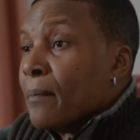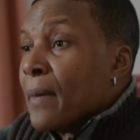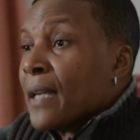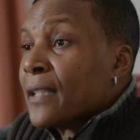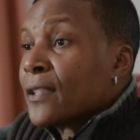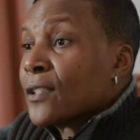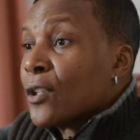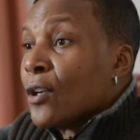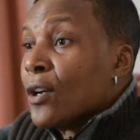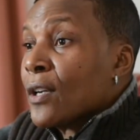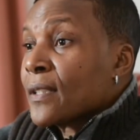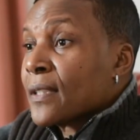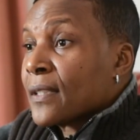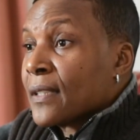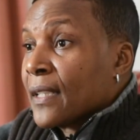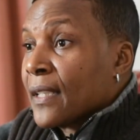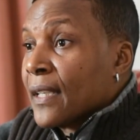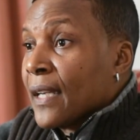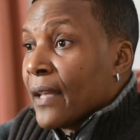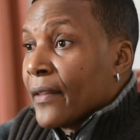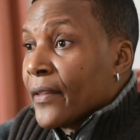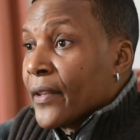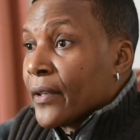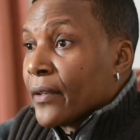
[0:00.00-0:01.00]
my thoughts
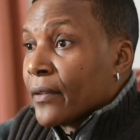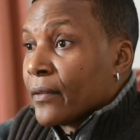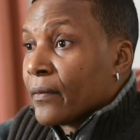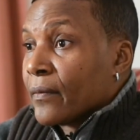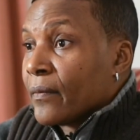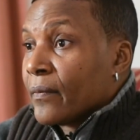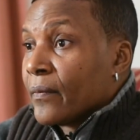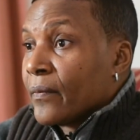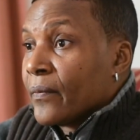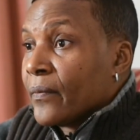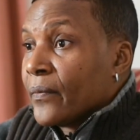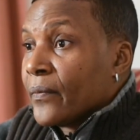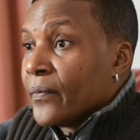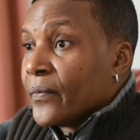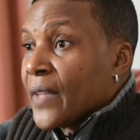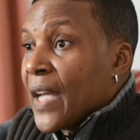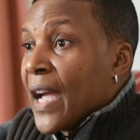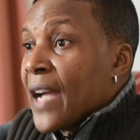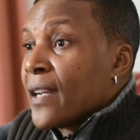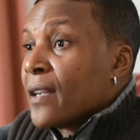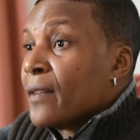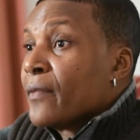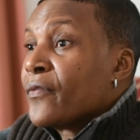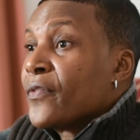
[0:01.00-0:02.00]
together.
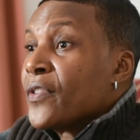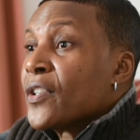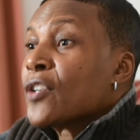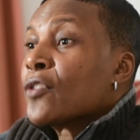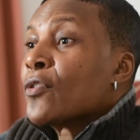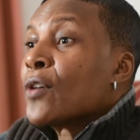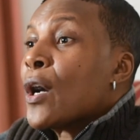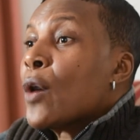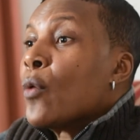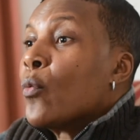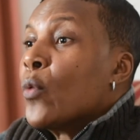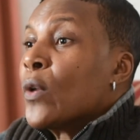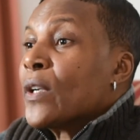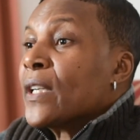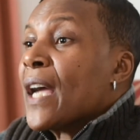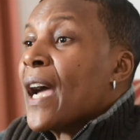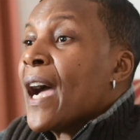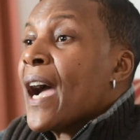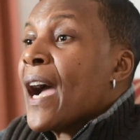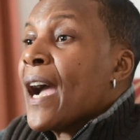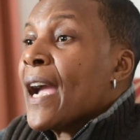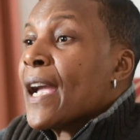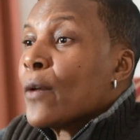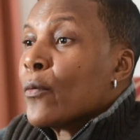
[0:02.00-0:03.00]
I can figure out what
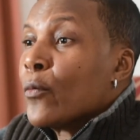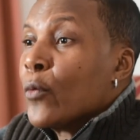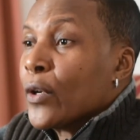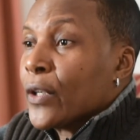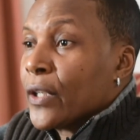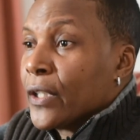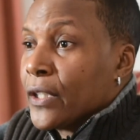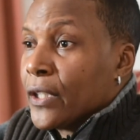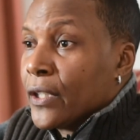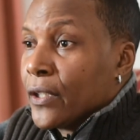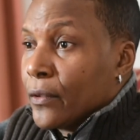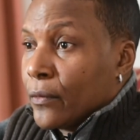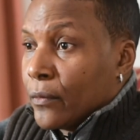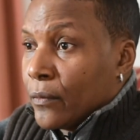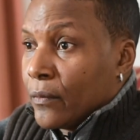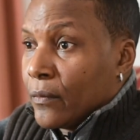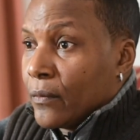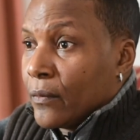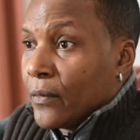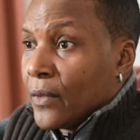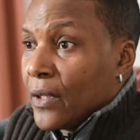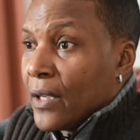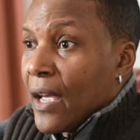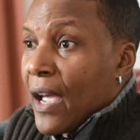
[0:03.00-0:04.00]
I want to do.
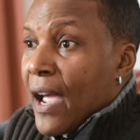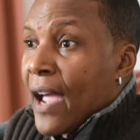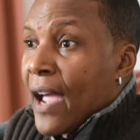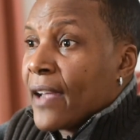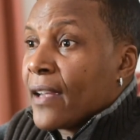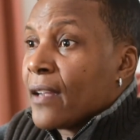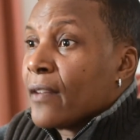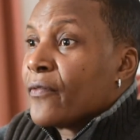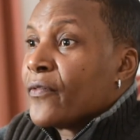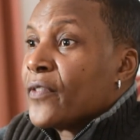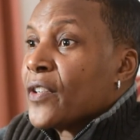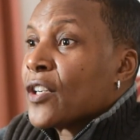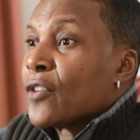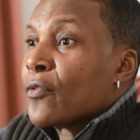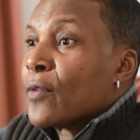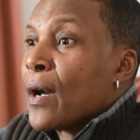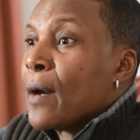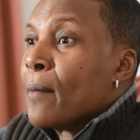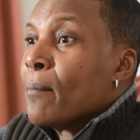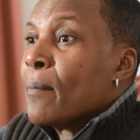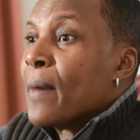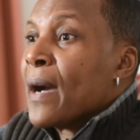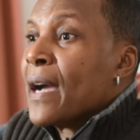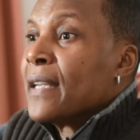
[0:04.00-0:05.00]
I can figure
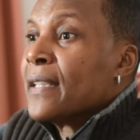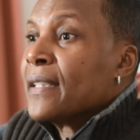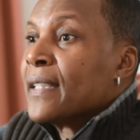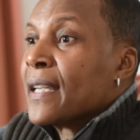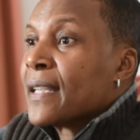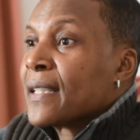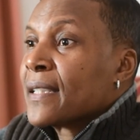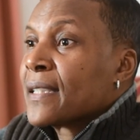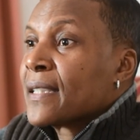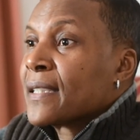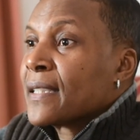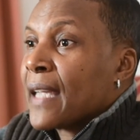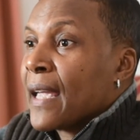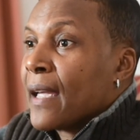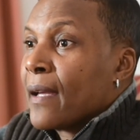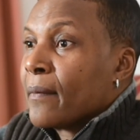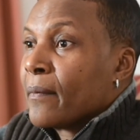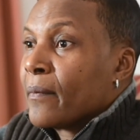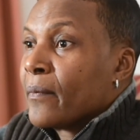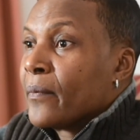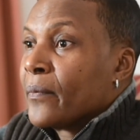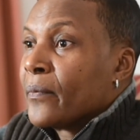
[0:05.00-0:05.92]
out my next step.